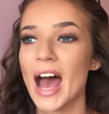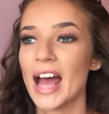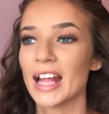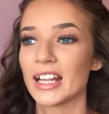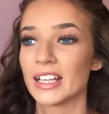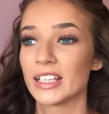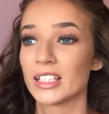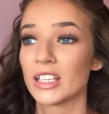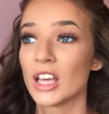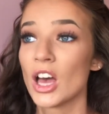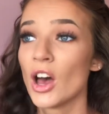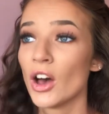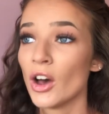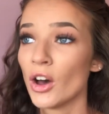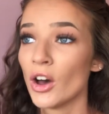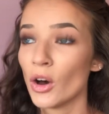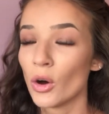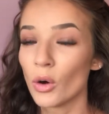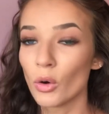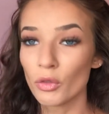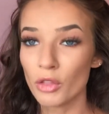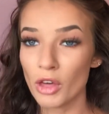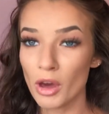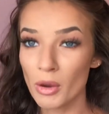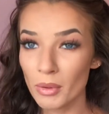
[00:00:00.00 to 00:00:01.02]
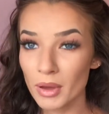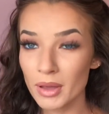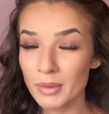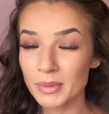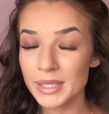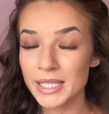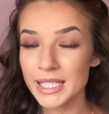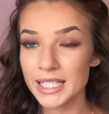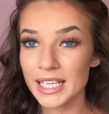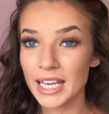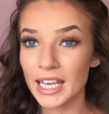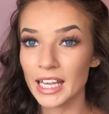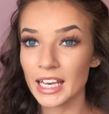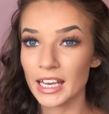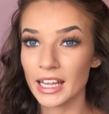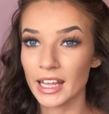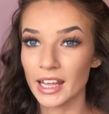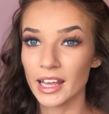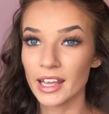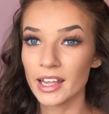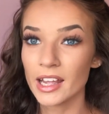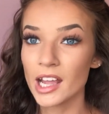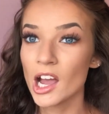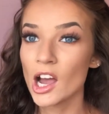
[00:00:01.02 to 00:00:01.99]
And although I'm
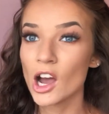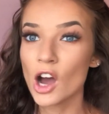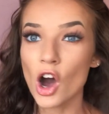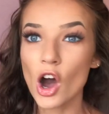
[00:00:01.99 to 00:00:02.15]
skinny,